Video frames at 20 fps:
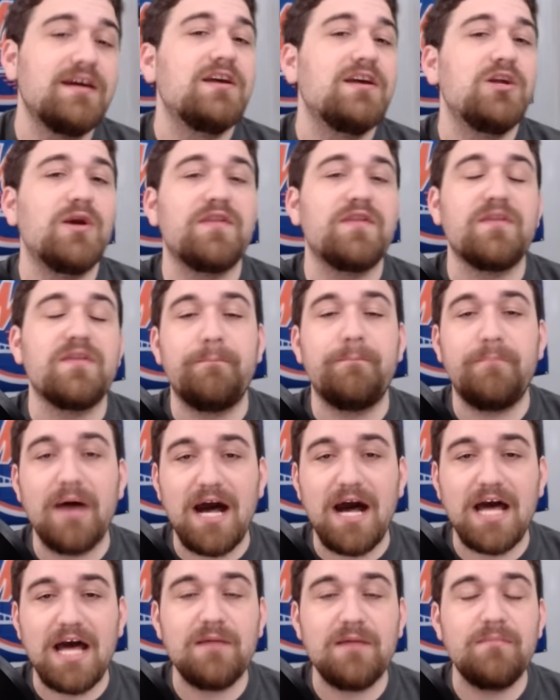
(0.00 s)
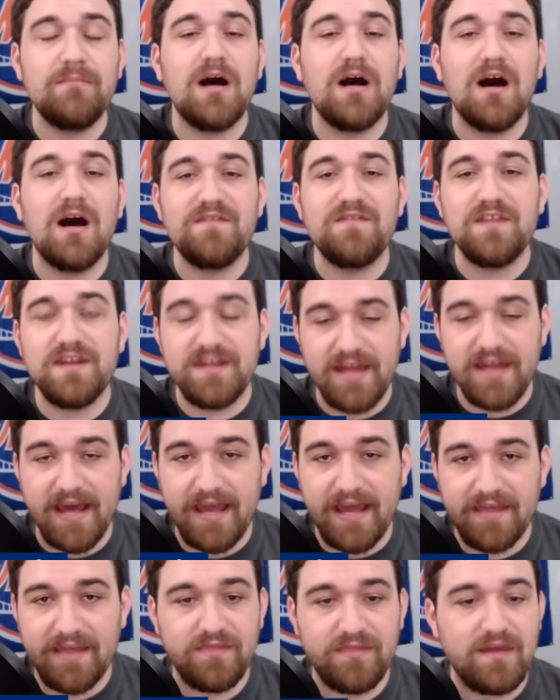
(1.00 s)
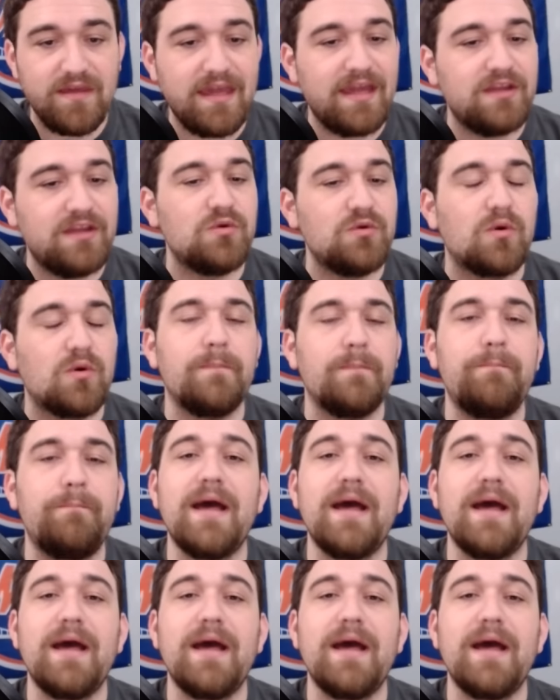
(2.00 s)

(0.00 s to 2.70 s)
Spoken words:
You had the bottom of the ninth and your